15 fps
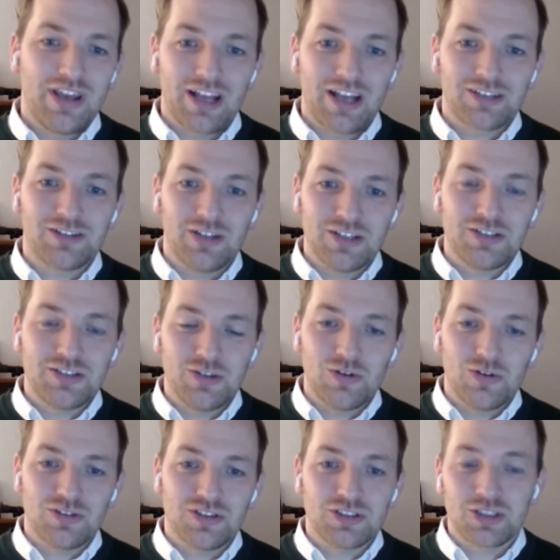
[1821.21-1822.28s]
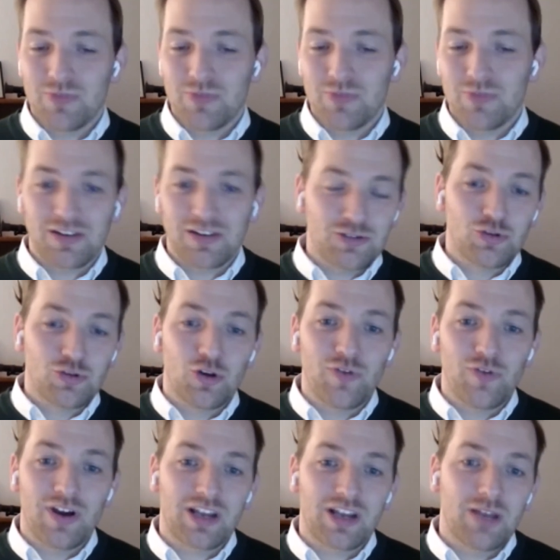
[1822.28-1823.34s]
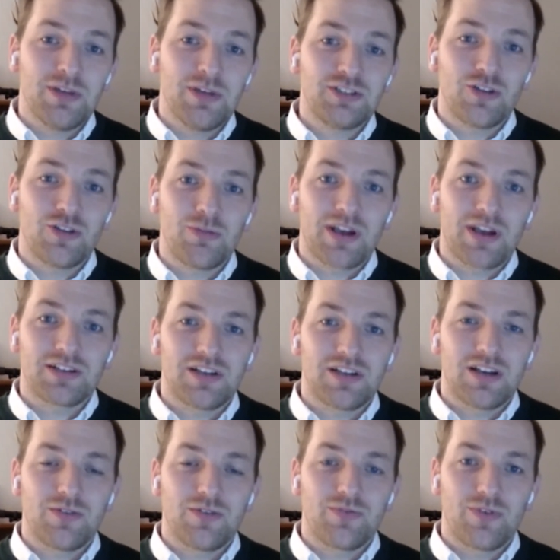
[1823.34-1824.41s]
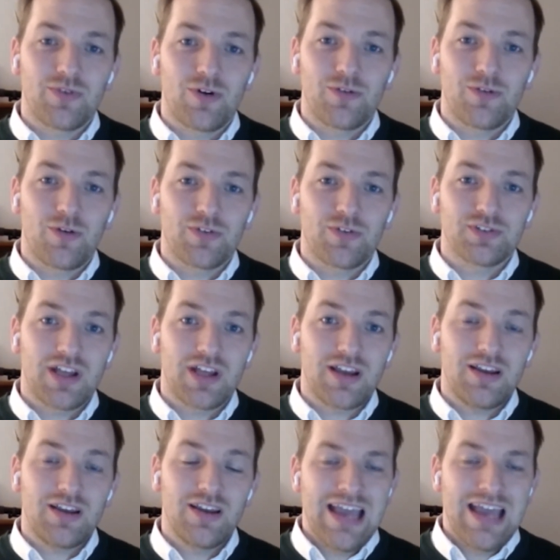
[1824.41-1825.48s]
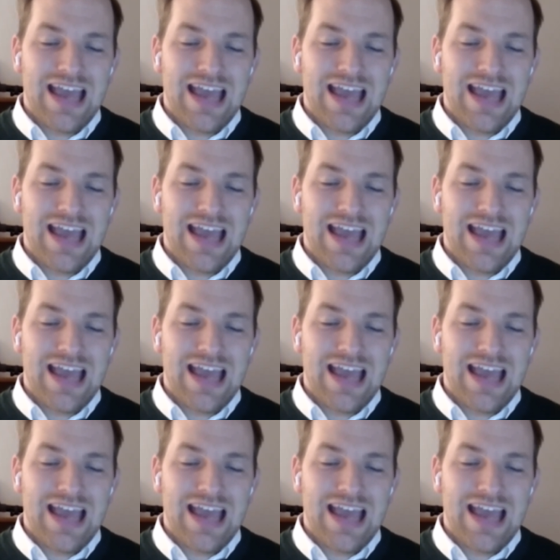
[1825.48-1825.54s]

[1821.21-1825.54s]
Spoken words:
it actually is the only system that certified can measure the backside of the stack.